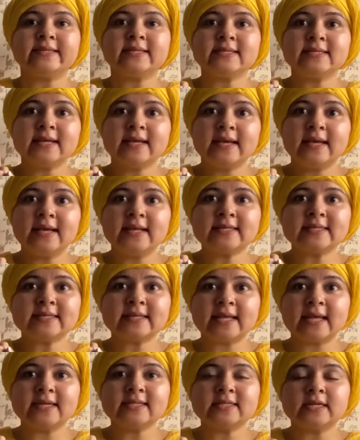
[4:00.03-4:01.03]
is his
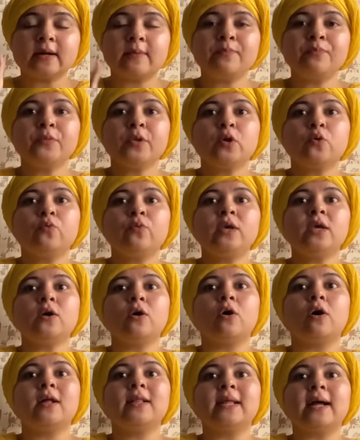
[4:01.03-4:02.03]
kingdom we
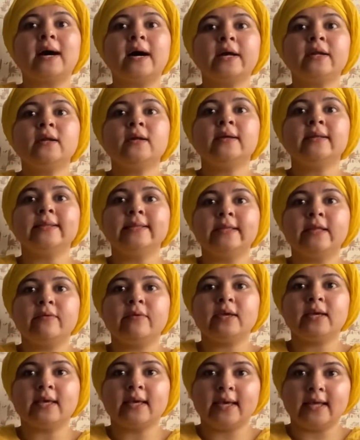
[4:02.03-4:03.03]
all are
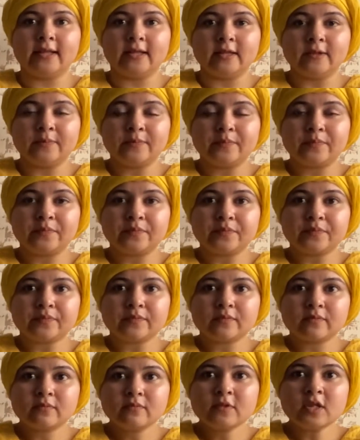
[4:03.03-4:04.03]
living in.
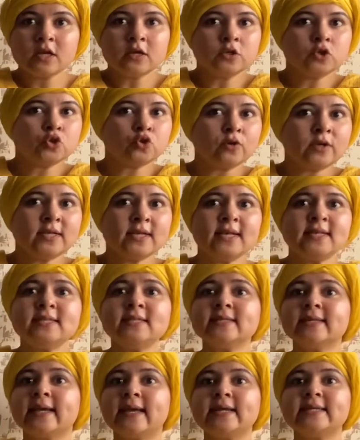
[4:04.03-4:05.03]
So
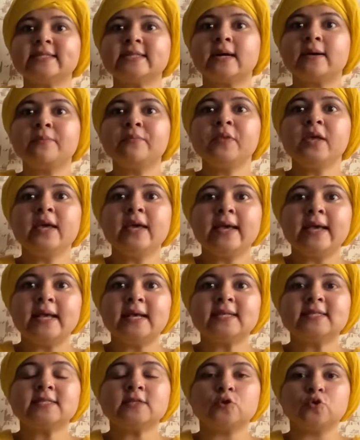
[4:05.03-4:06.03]
his kingdom,
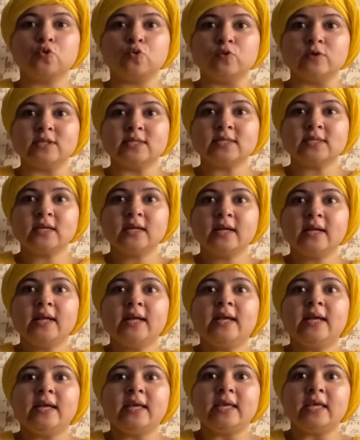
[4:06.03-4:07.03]
his rules.
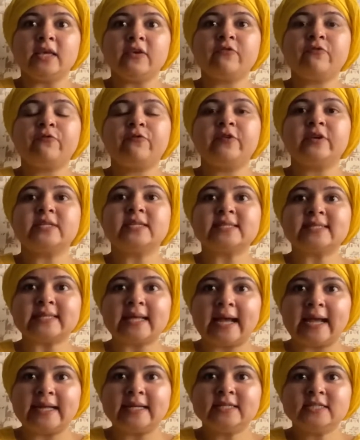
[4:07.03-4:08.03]
If we
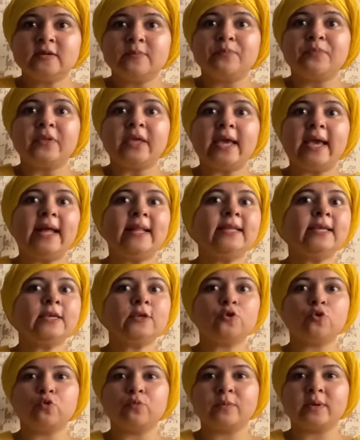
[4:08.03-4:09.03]
decide, any
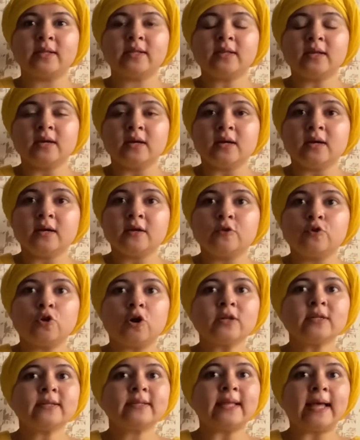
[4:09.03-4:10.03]
human,
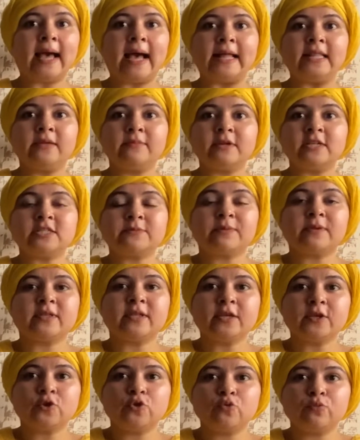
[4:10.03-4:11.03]
not the animals but
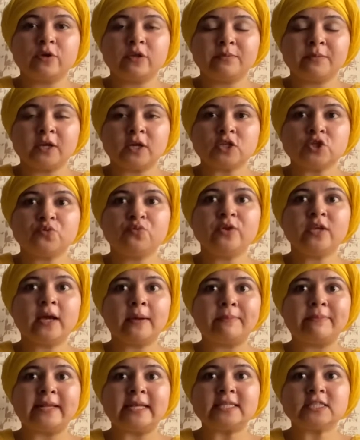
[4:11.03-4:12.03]
the human, because we are
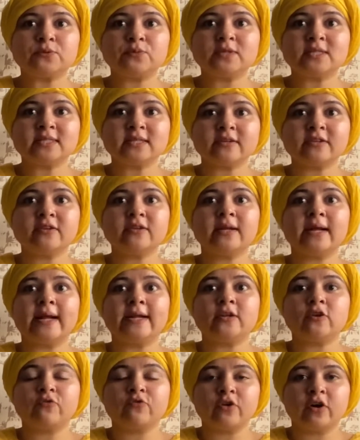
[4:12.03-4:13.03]
blessed with certain
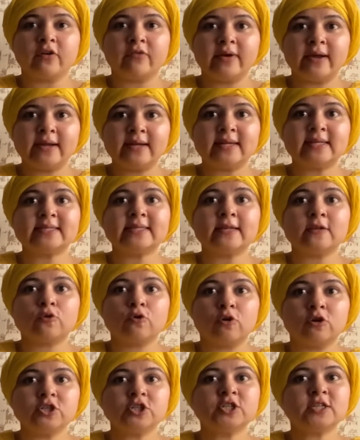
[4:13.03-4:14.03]
kind of awareness and
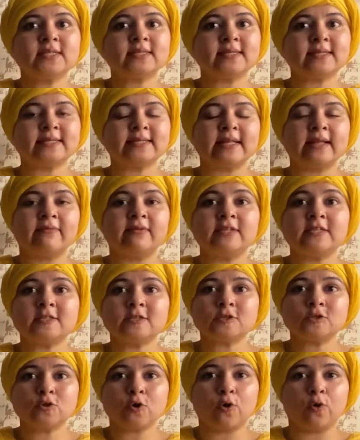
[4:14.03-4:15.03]
consciousness levels,
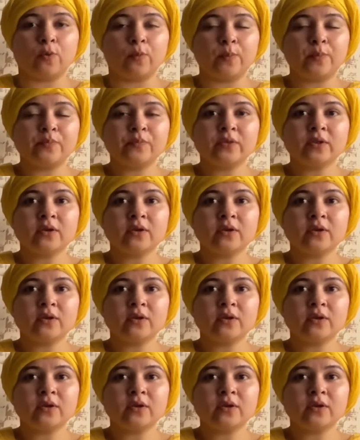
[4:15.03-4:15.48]
so